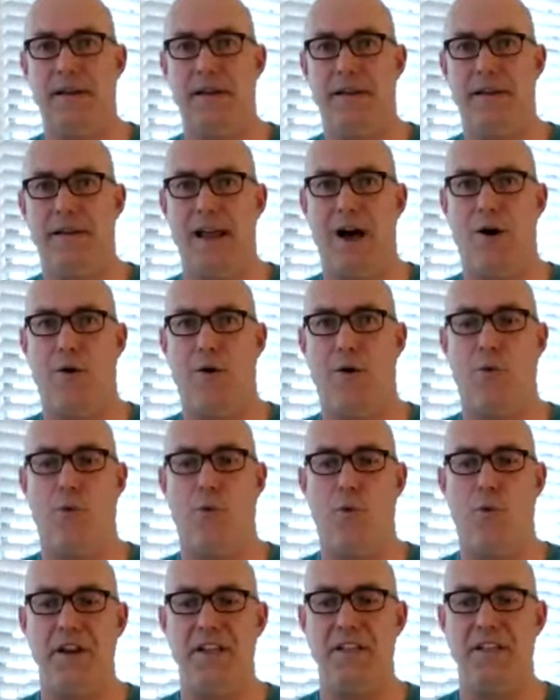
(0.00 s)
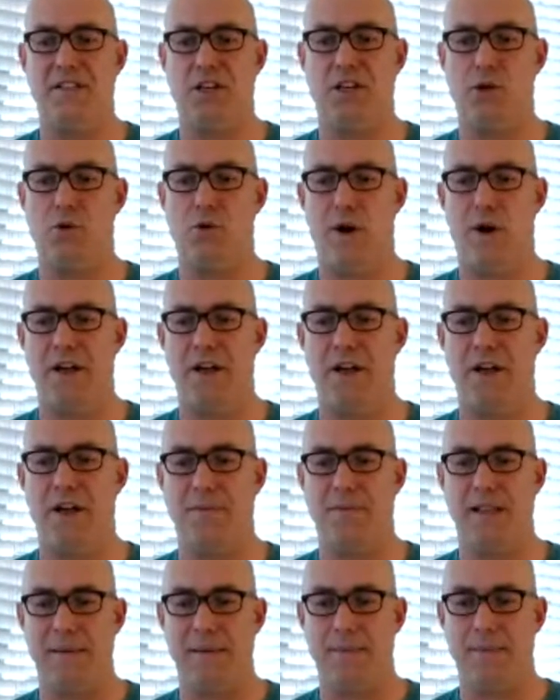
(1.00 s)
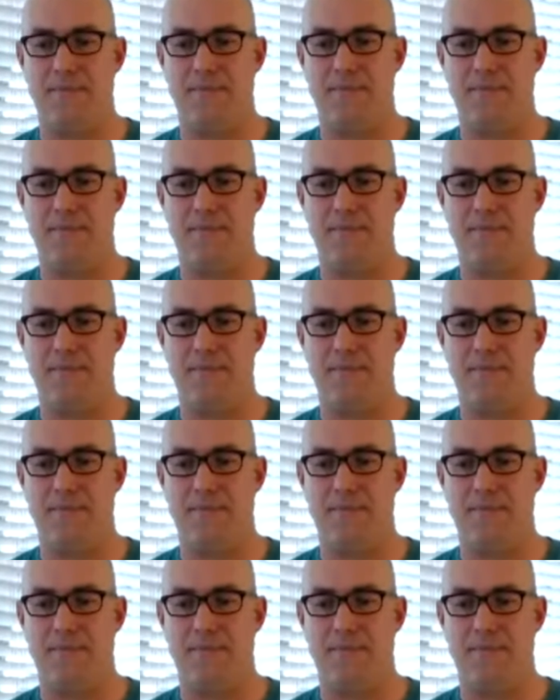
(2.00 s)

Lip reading: Now, what is the quantum leap?